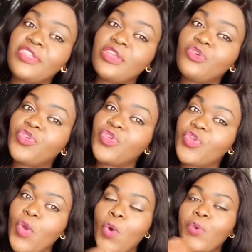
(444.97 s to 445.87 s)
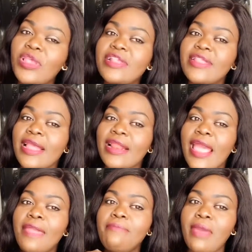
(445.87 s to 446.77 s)
thing you should know is the
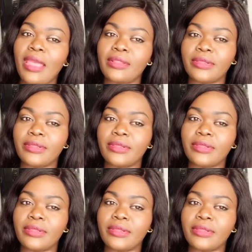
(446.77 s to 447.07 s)
climate.